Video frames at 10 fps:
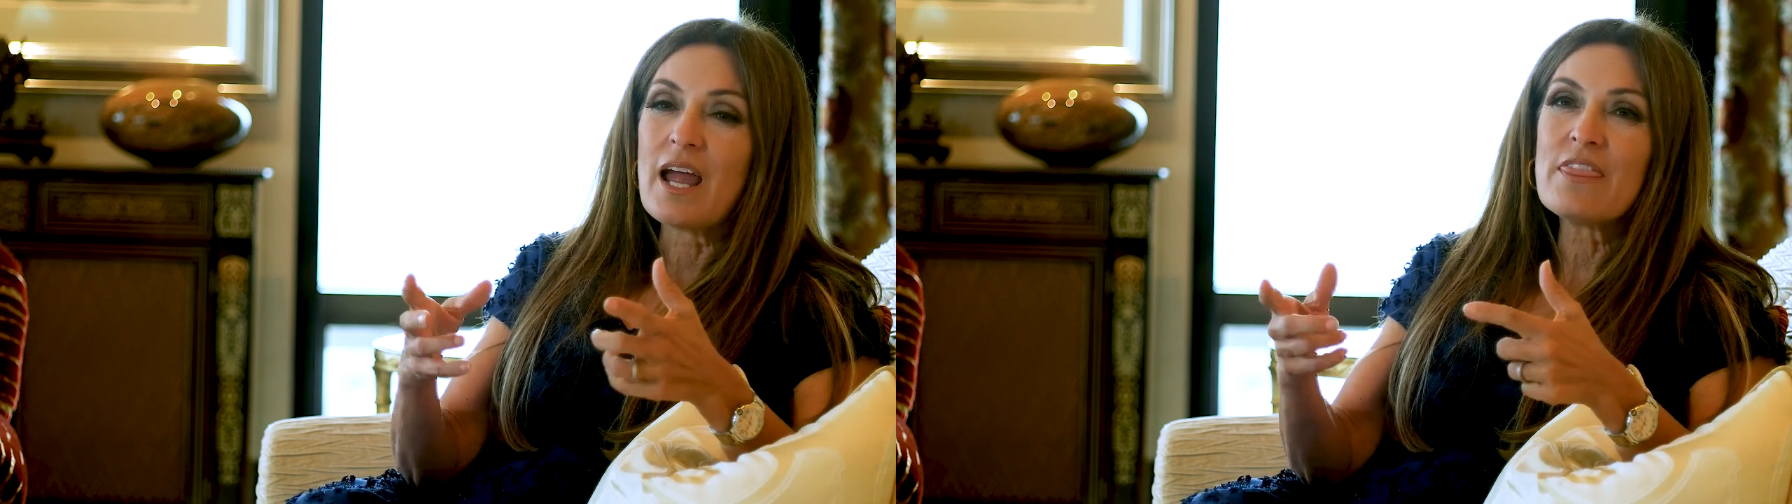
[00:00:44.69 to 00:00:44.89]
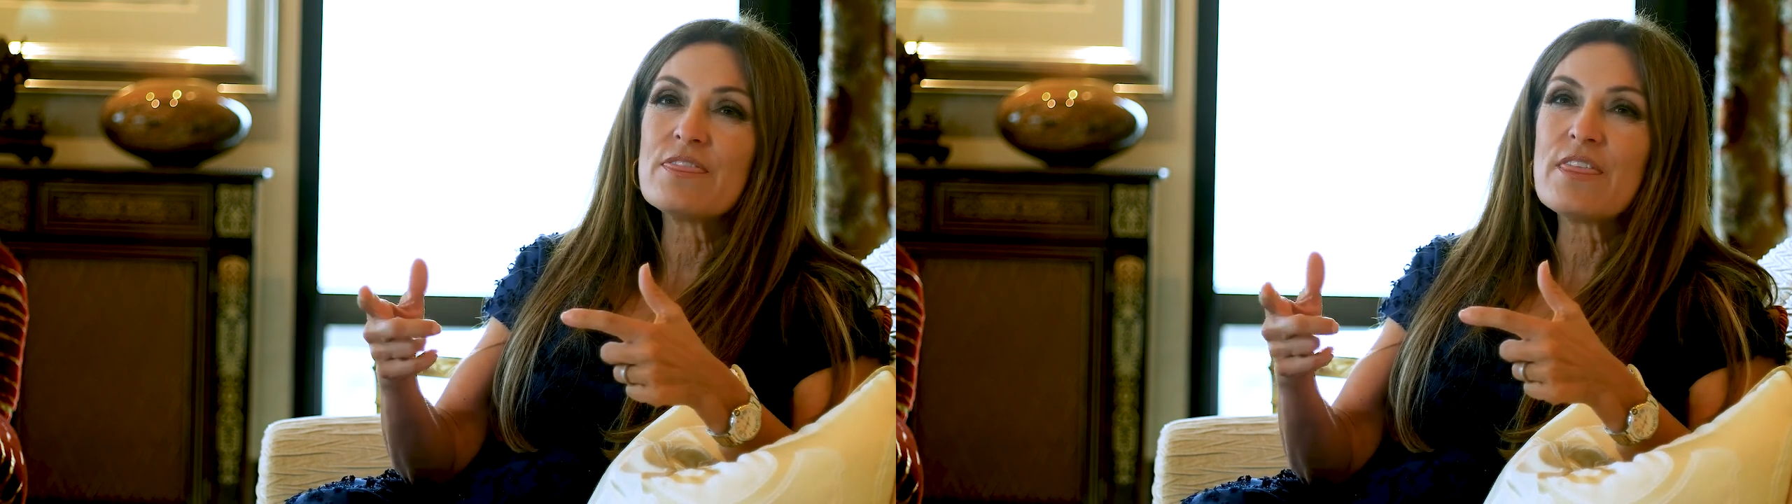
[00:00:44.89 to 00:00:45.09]

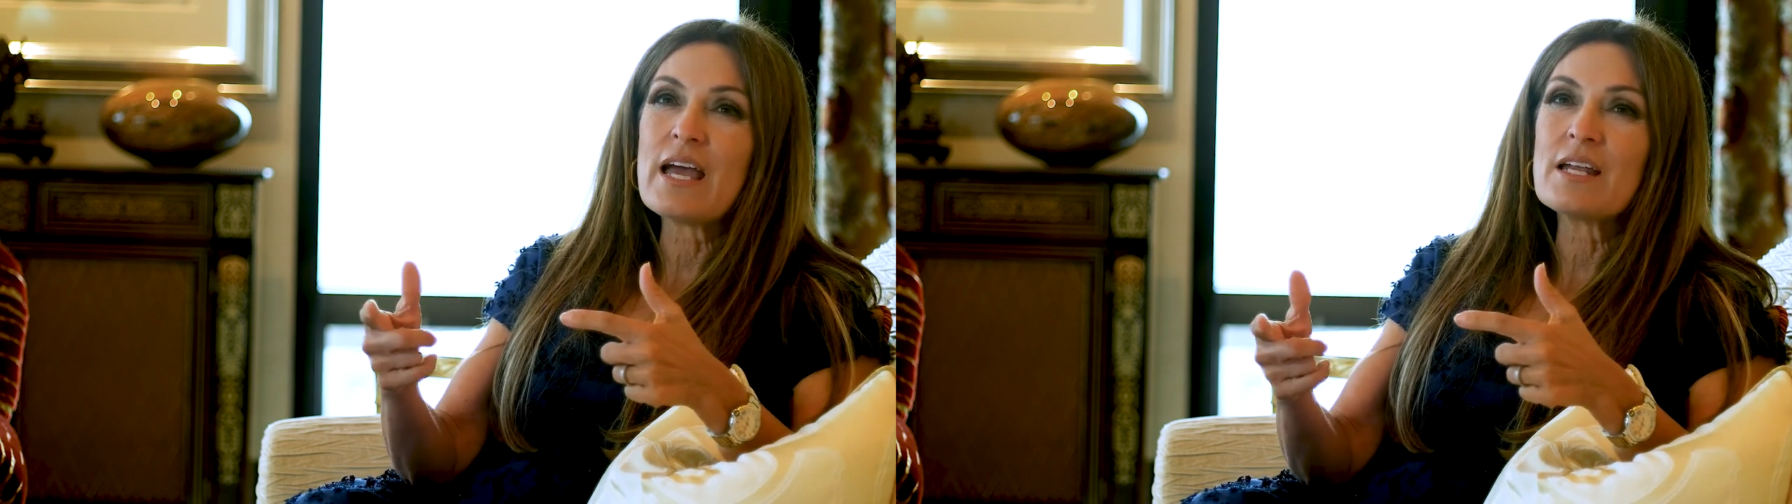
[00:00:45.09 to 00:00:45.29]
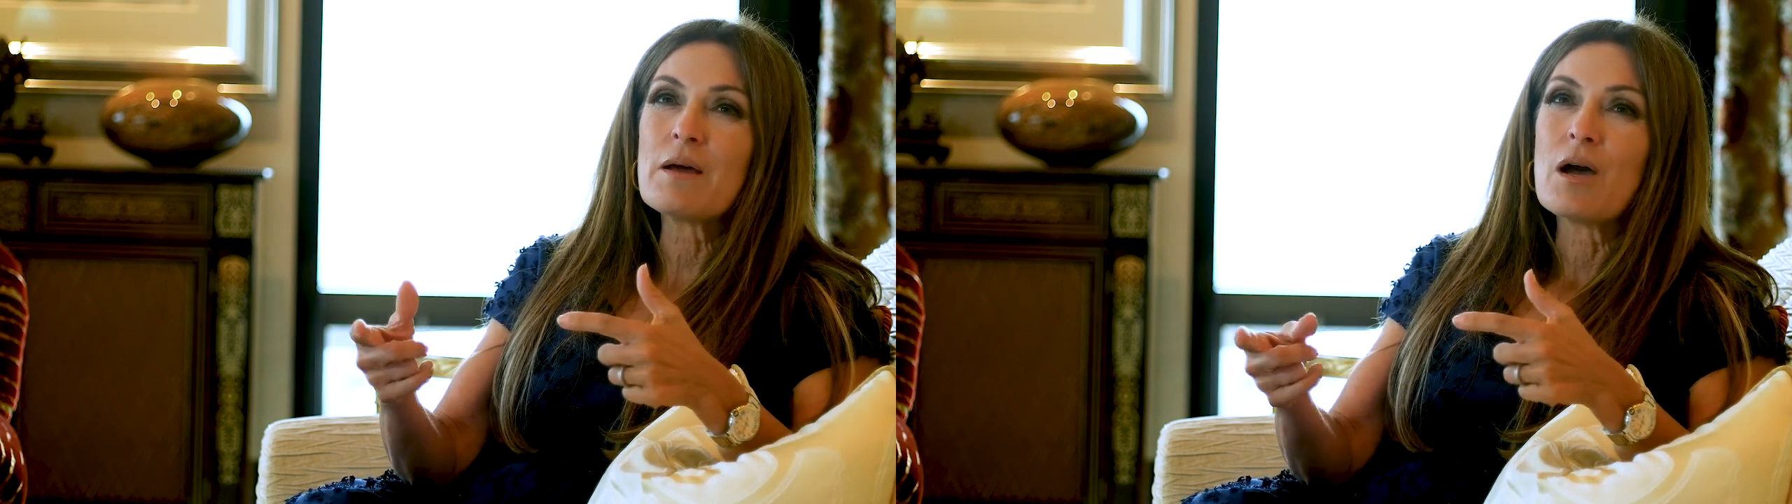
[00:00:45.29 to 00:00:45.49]
and
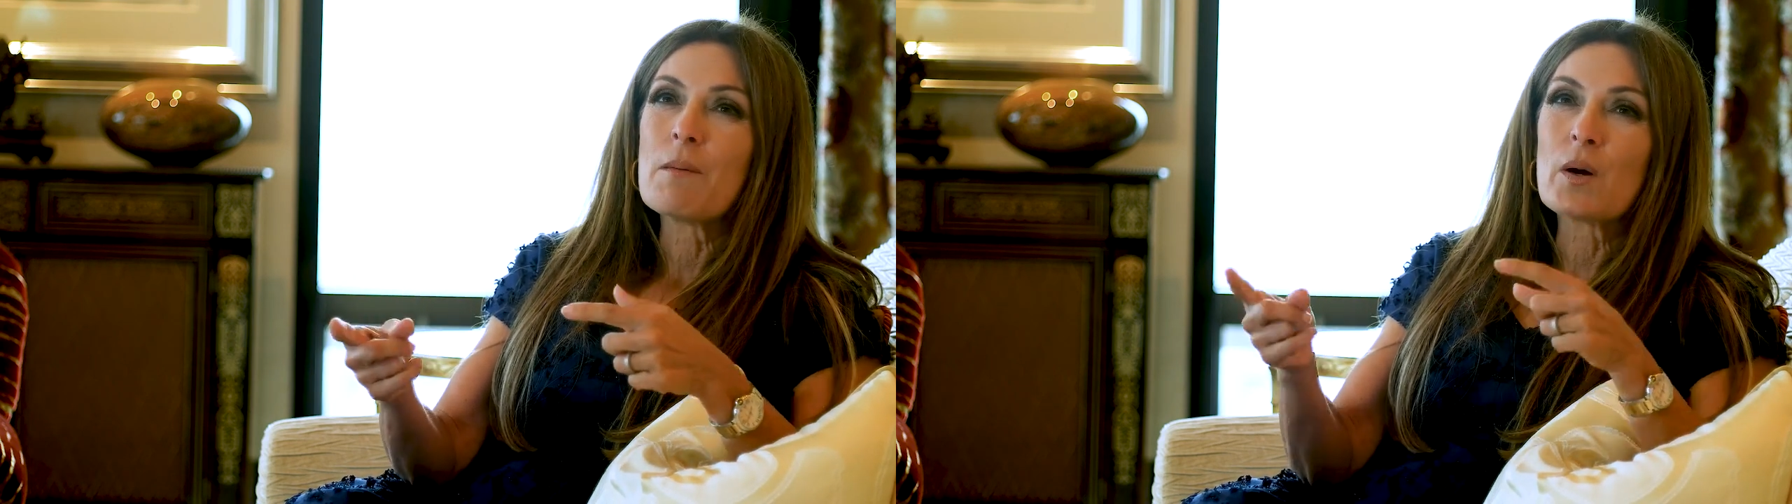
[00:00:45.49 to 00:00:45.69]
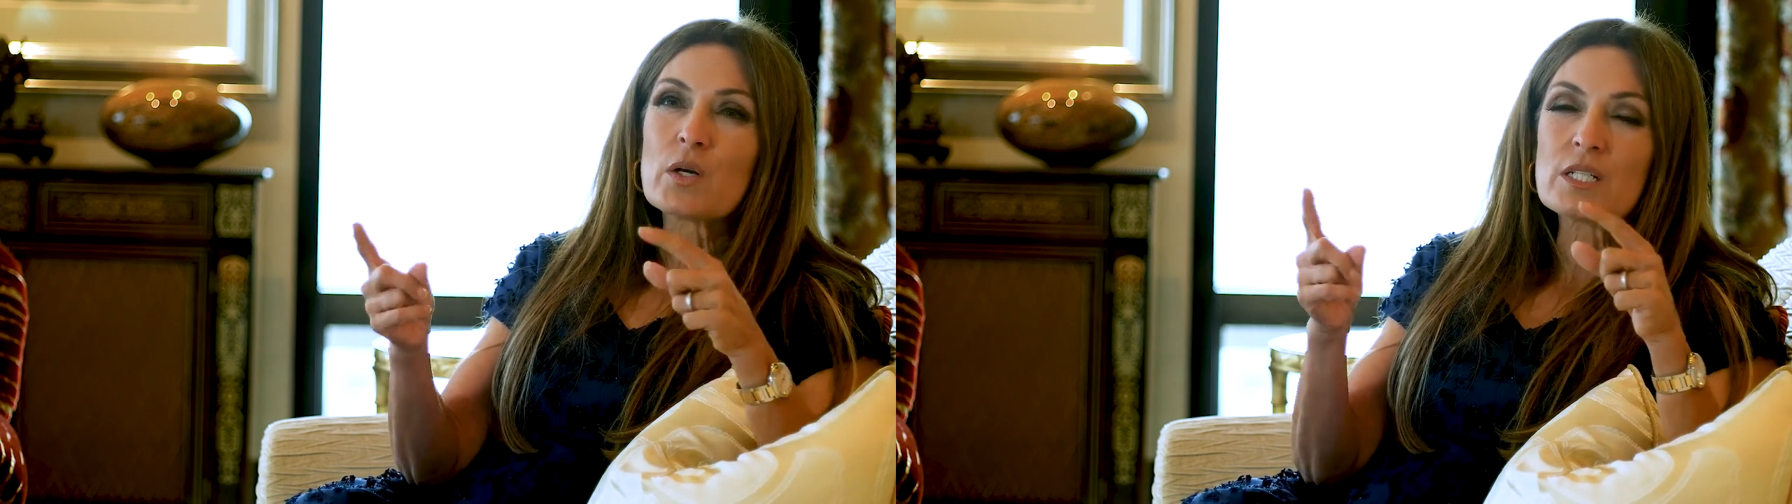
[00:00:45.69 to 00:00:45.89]
then
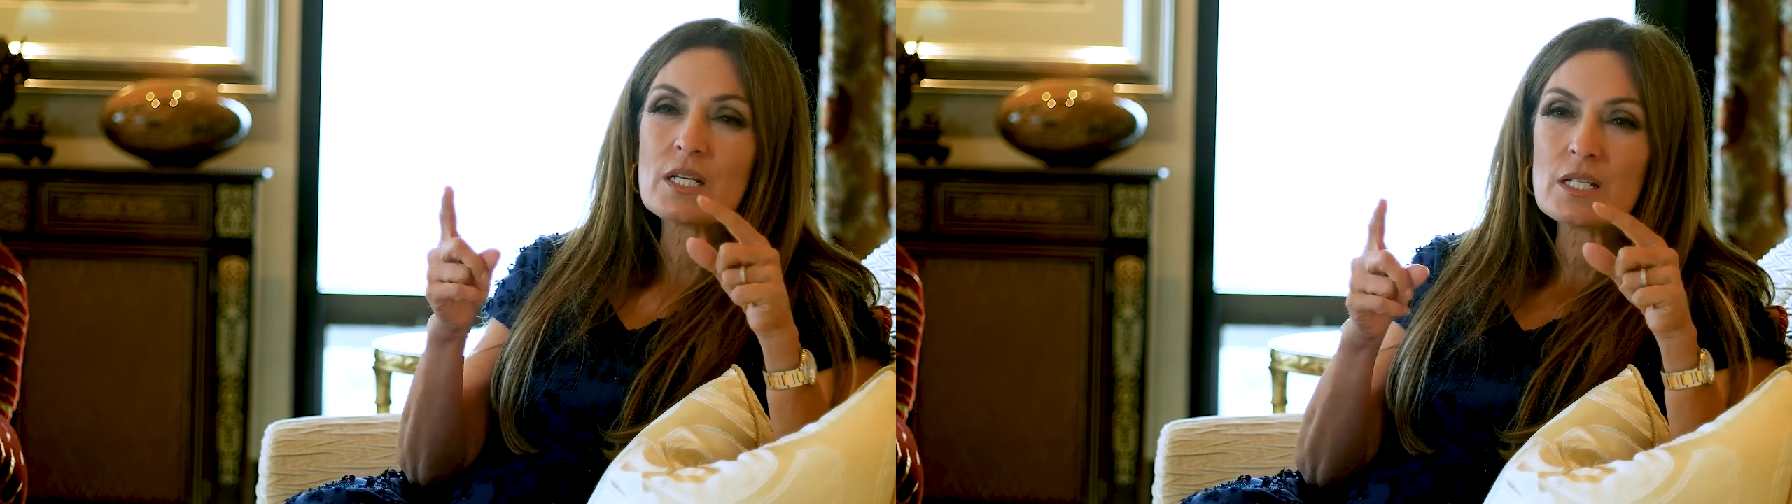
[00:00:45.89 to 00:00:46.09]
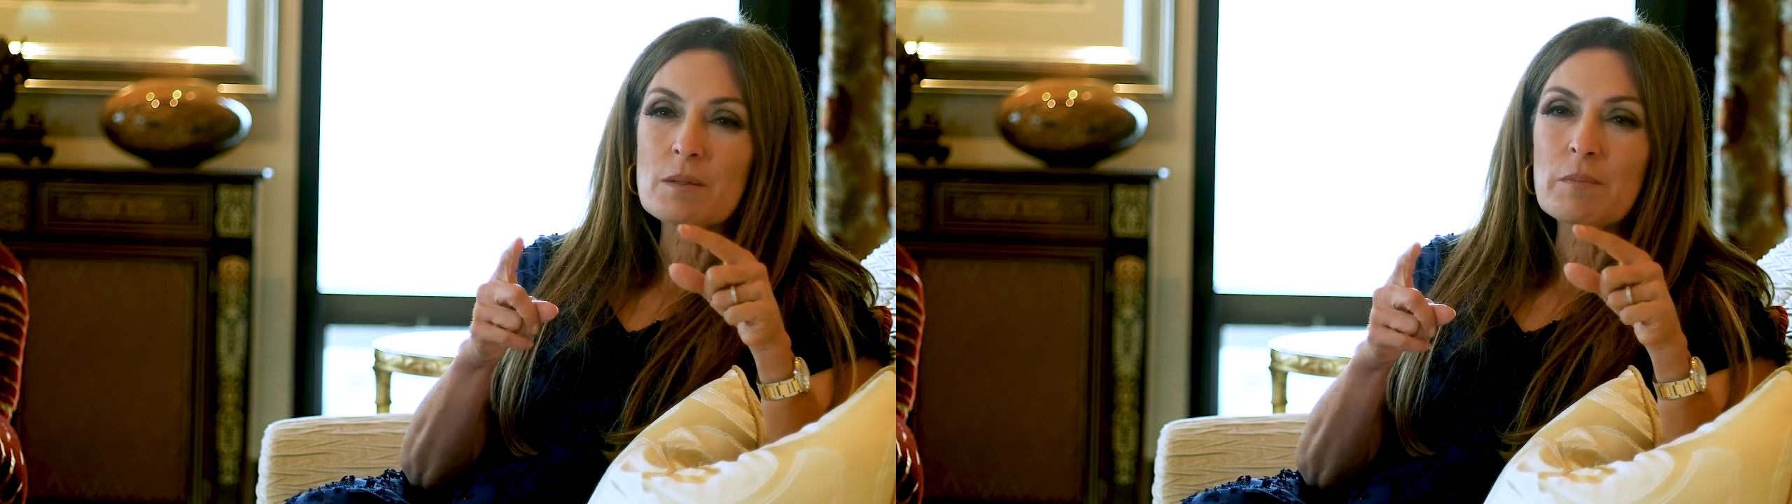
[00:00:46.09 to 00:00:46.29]

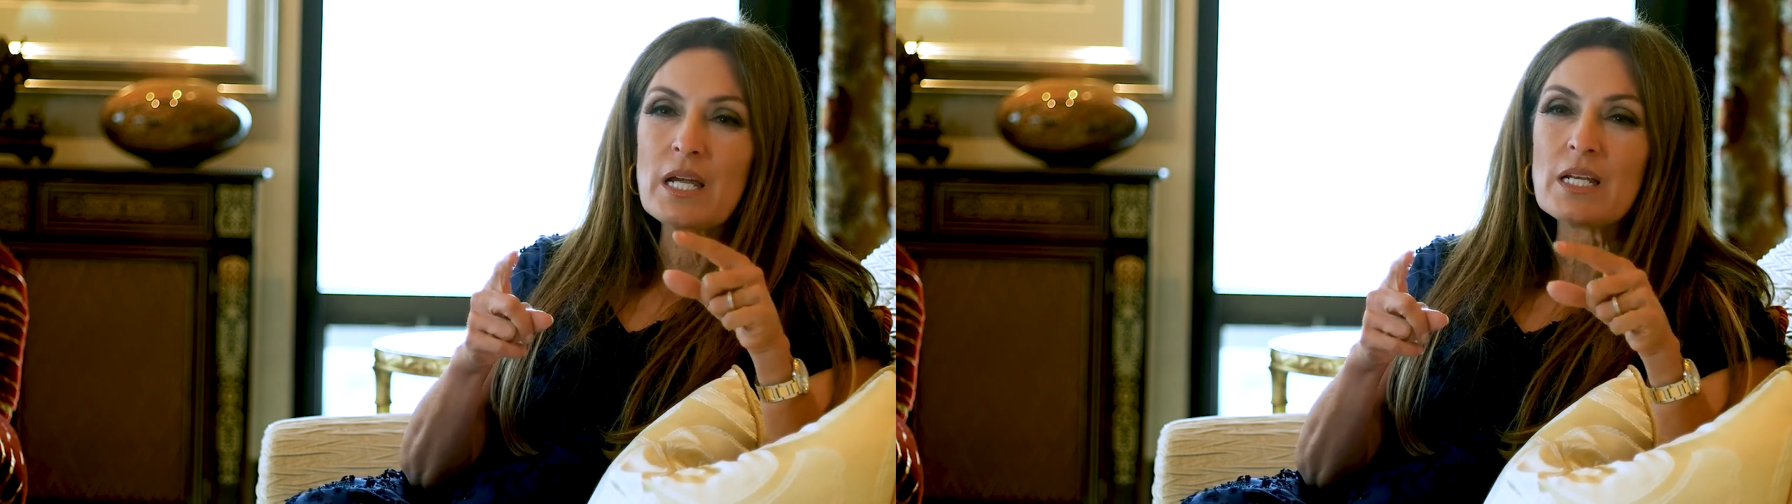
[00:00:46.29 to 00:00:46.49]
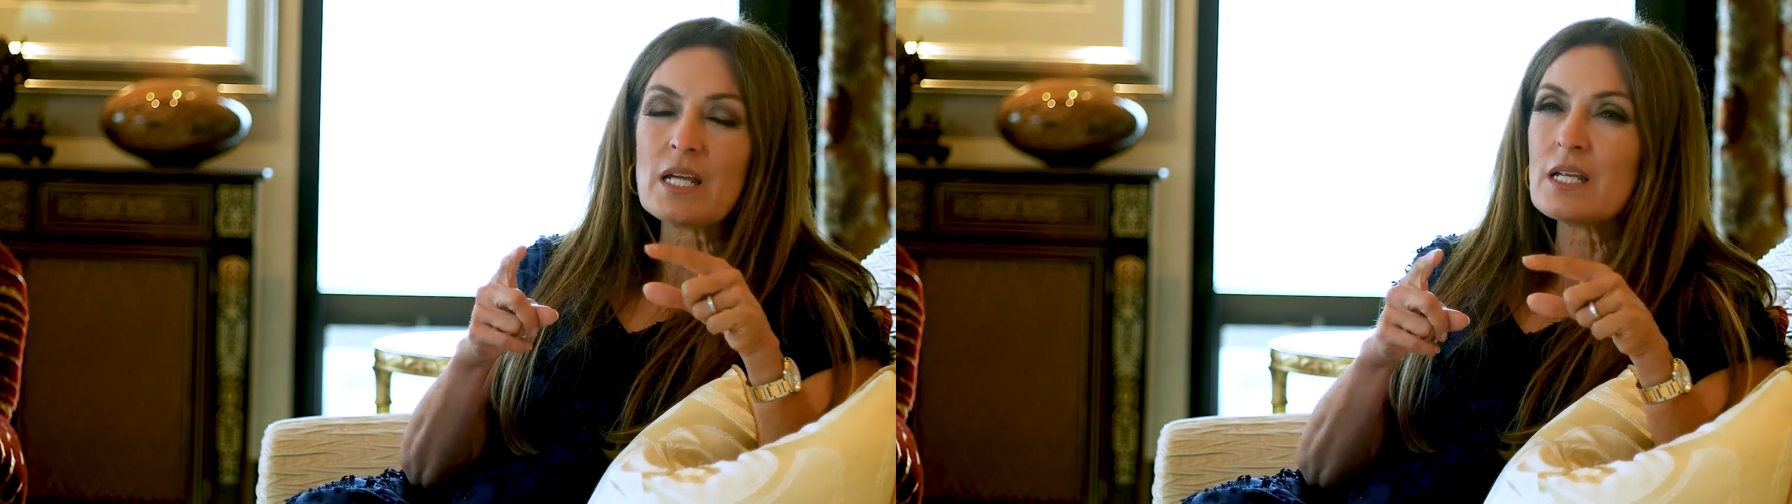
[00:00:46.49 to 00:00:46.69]
participate